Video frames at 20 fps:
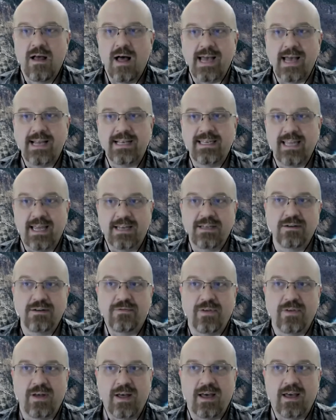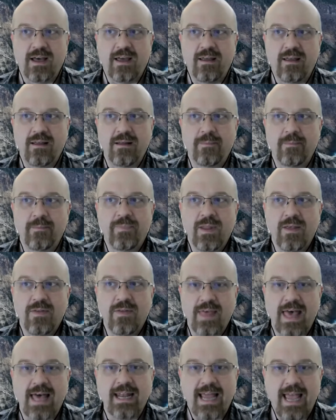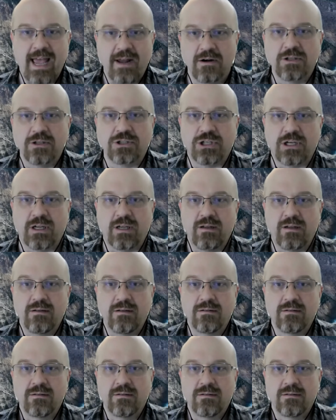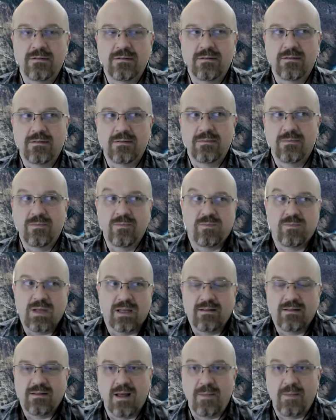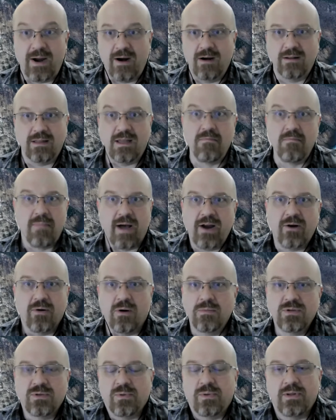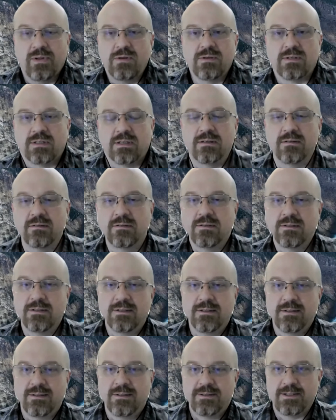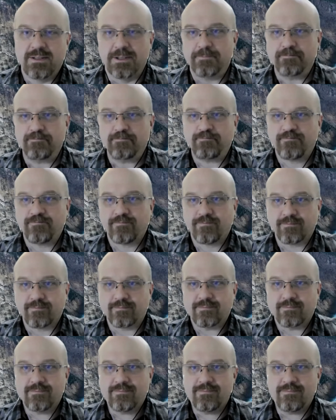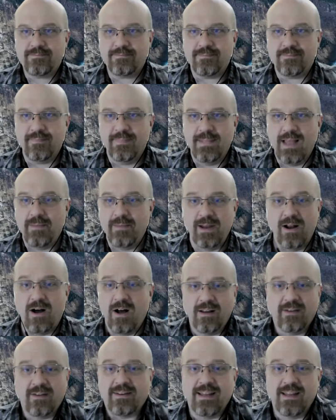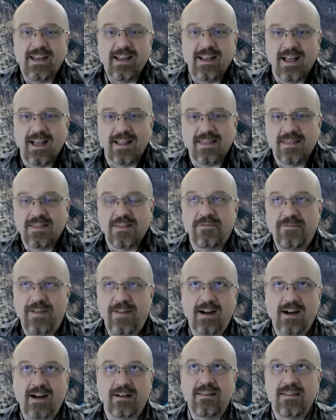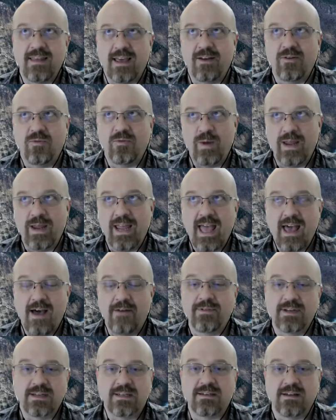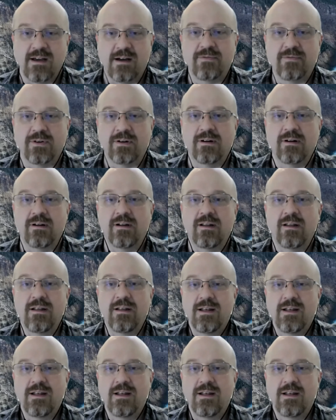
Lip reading: identify that energy, apparently microbes will use it. So, I mean, honestly, the fact that we have discovered